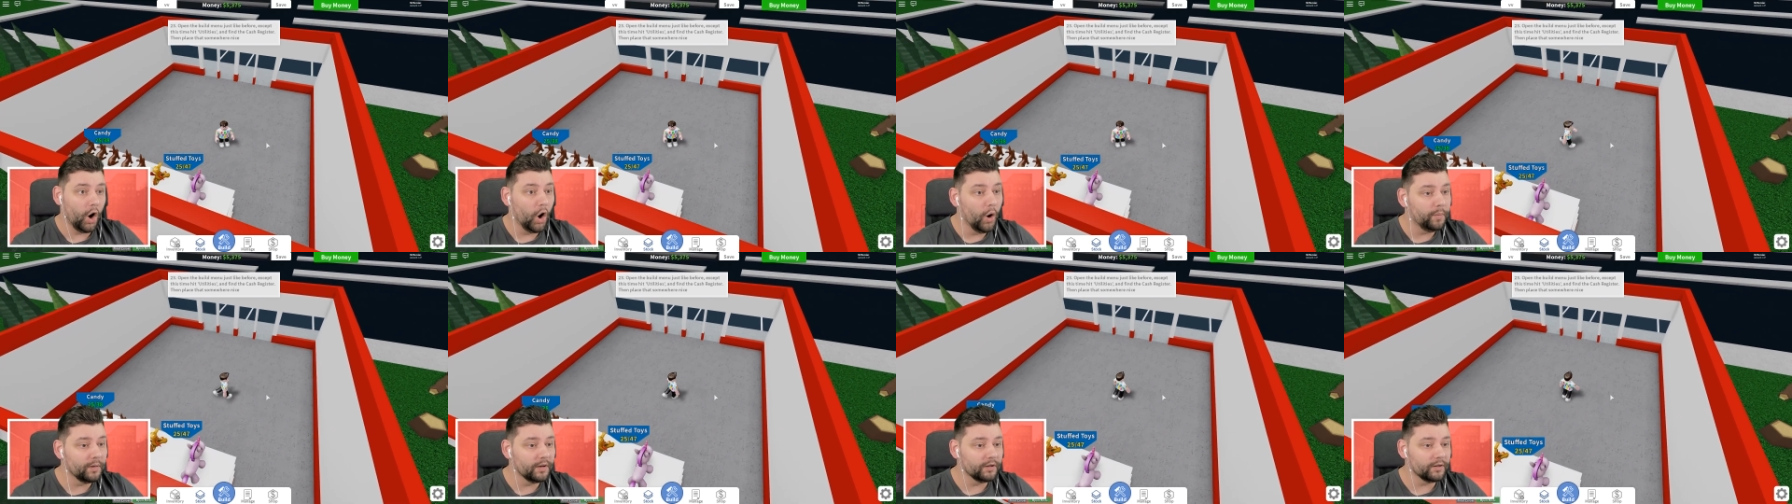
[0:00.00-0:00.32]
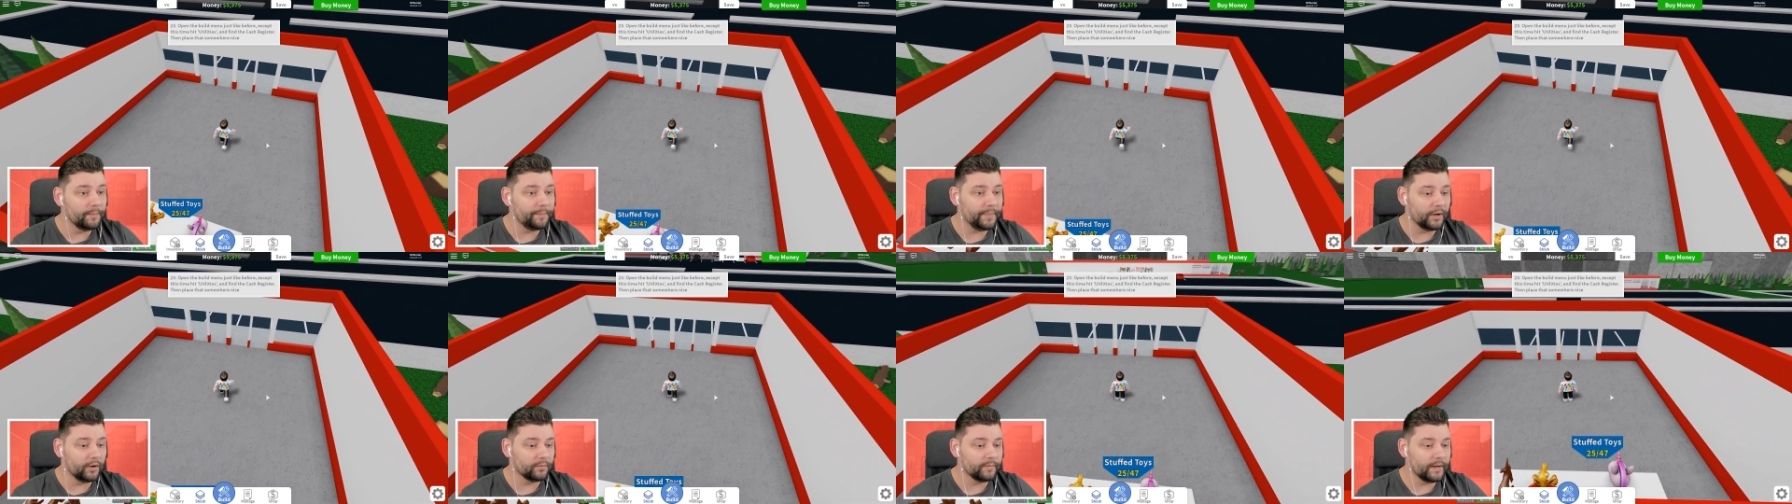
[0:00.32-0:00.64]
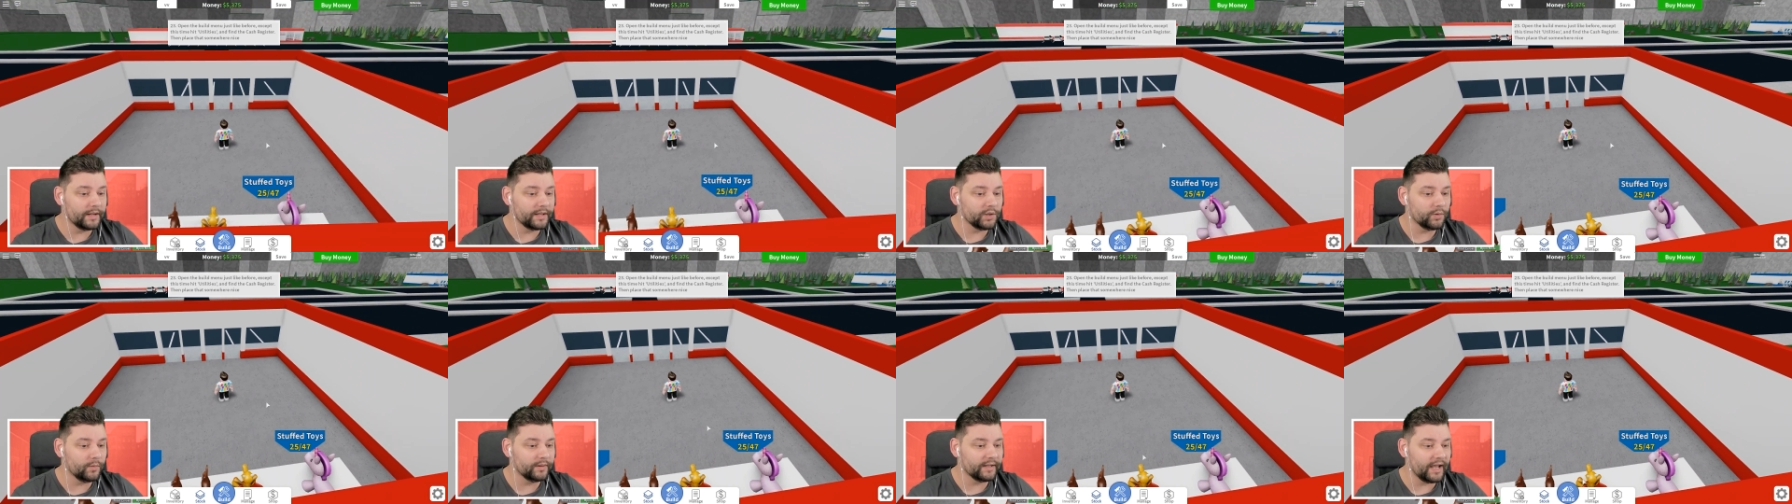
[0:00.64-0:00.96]
Open up the
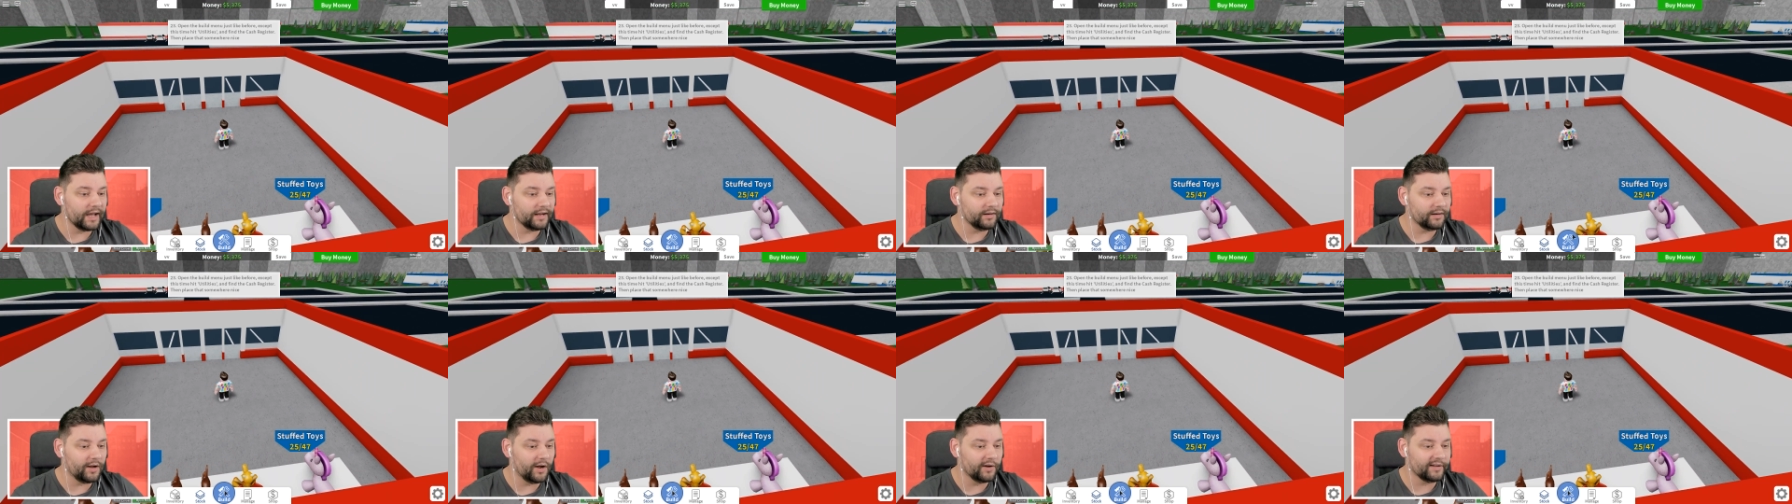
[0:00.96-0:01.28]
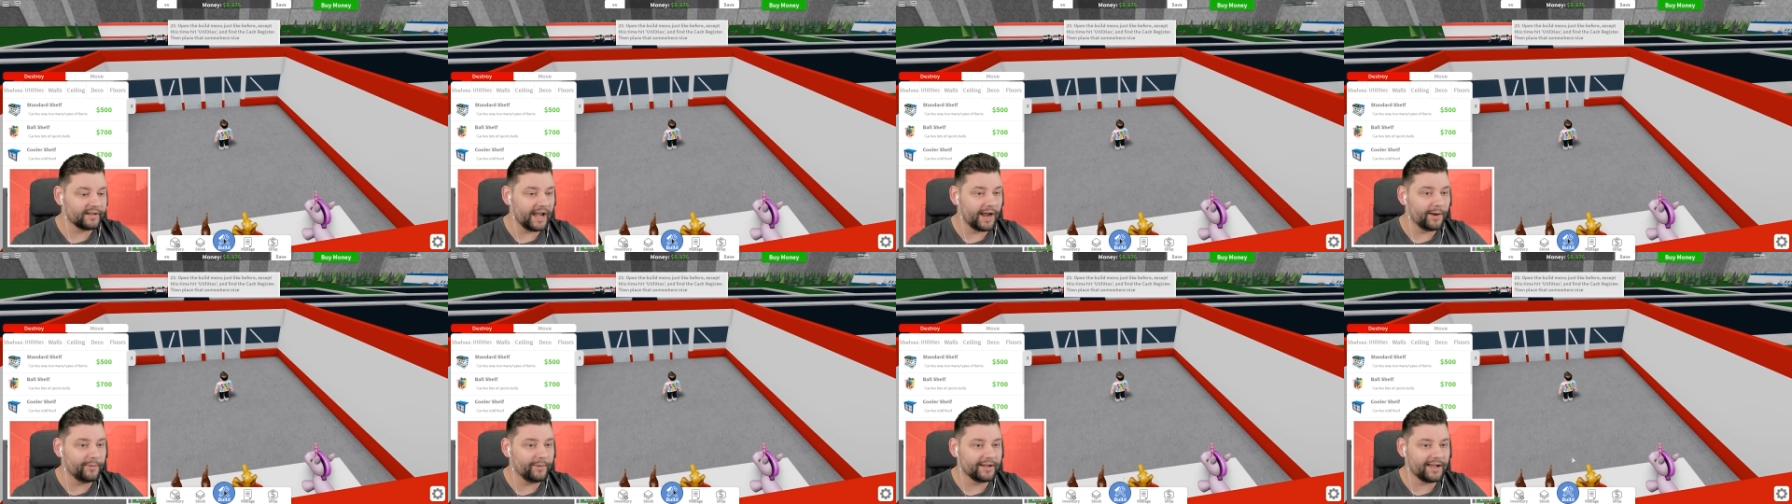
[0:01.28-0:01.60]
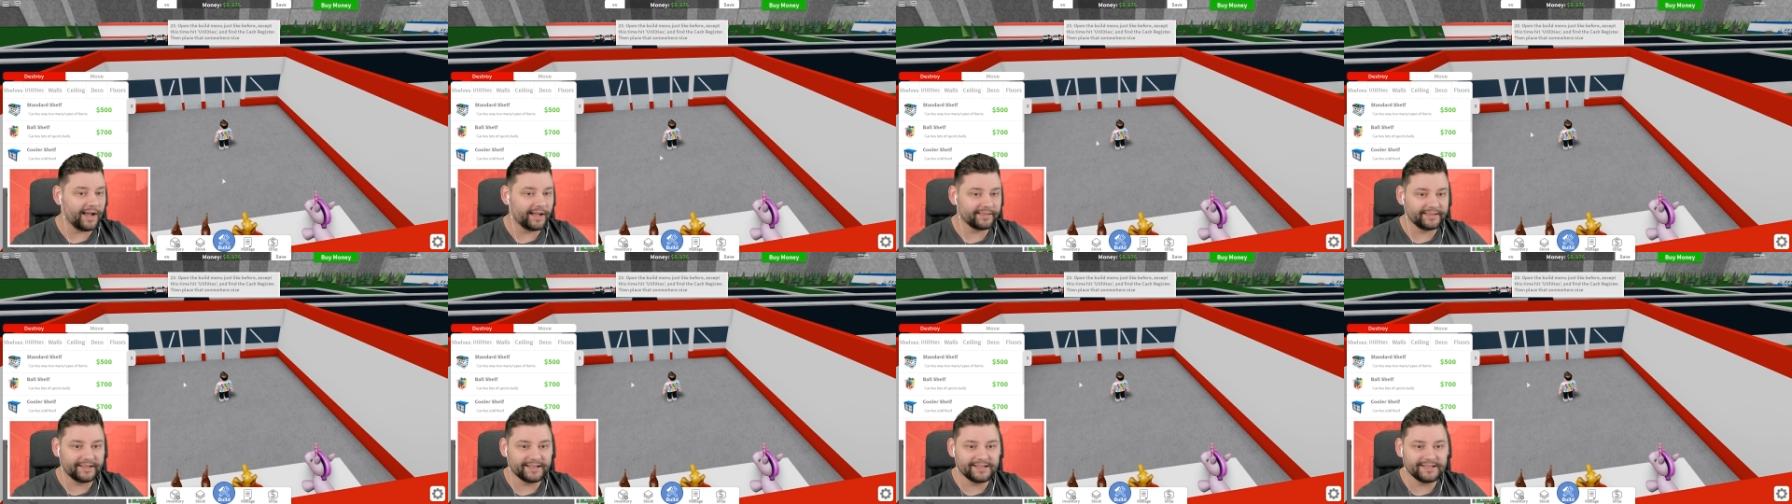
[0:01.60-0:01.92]
build menu again. Okay, we
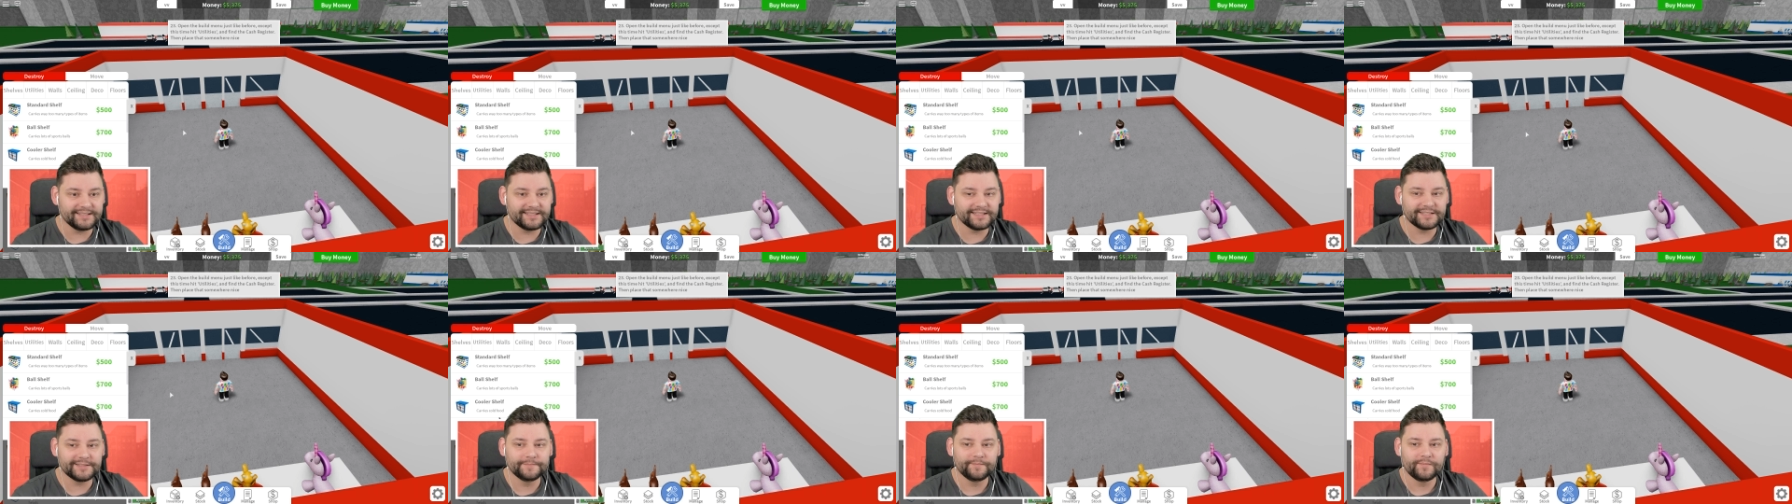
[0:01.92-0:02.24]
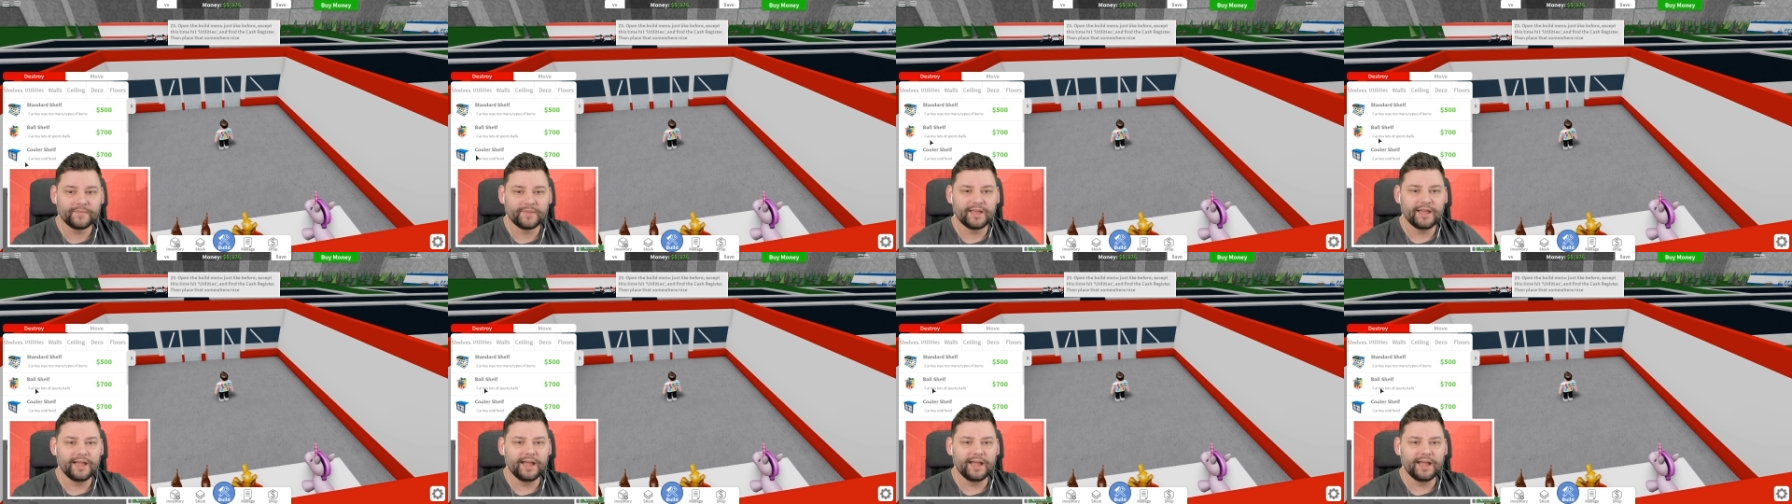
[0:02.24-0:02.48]
got this.